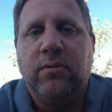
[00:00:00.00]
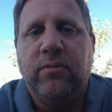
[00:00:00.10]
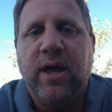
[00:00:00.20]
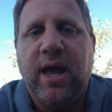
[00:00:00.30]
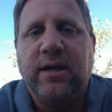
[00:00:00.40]

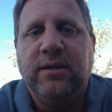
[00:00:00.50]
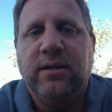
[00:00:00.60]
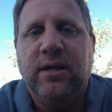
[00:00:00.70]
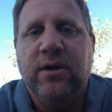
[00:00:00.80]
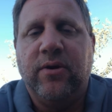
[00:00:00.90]
we had
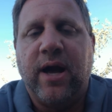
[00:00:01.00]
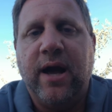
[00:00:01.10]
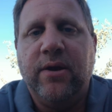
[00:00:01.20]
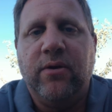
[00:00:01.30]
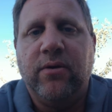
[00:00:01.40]
here in
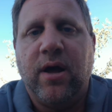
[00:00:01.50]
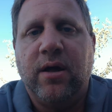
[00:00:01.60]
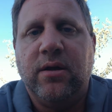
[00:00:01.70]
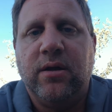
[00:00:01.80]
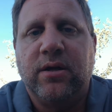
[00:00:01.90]
Idaho
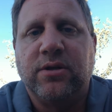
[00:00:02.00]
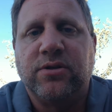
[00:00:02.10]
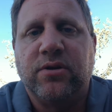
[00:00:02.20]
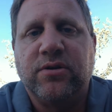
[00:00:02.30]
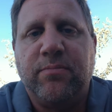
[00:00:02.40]

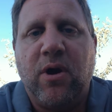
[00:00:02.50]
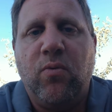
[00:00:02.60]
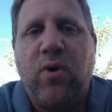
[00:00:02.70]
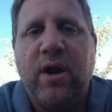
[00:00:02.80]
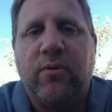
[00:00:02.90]
concerns about
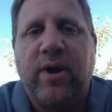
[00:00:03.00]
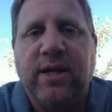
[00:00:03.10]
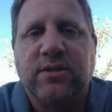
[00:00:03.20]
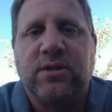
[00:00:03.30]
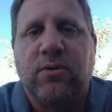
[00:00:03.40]
water
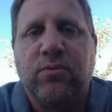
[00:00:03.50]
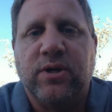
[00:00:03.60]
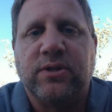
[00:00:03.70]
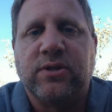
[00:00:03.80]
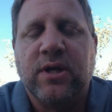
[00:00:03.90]
rights. There
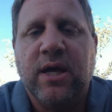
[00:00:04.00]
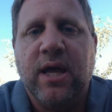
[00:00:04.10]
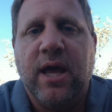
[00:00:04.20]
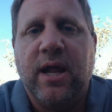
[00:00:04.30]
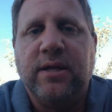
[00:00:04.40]
was
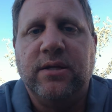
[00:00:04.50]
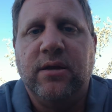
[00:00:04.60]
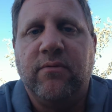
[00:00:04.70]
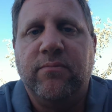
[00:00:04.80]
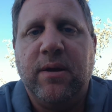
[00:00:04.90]
an
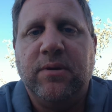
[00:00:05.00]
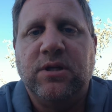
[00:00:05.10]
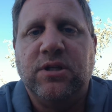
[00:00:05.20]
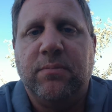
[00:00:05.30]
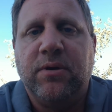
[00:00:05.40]
idea of maybe
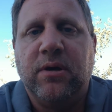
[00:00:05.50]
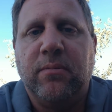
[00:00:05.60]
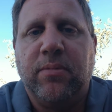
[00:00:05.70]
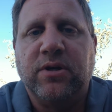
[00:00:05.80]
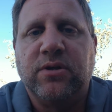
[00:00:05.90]
shipping a
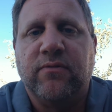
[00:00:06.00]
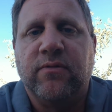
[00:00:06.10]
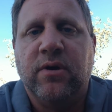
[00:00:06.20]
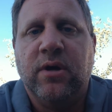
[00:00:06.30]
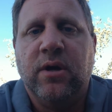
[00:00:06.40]
bunch of